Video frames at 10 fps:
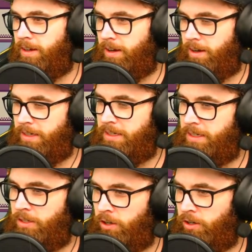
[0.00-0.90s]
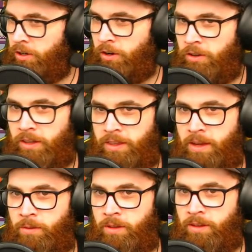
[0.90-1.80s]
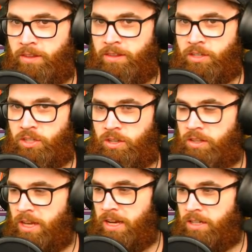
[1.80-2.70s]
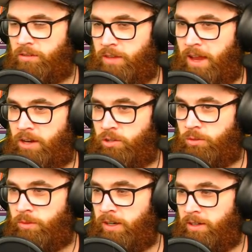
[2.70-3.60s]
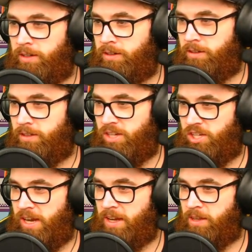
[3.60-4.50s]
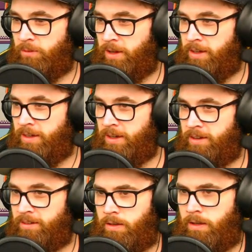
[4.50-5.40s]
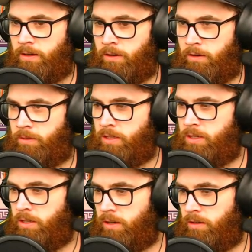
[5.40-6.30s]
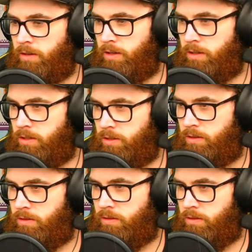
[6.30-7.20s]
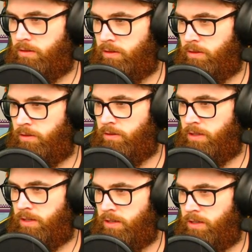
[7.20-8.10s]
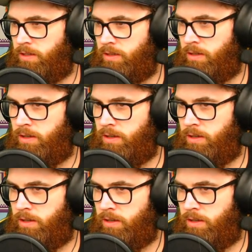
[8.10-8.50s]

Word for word: I did not know that they were just the days of the actual week. It's just taking the weekend out. I know, I'm just gonna like just close this.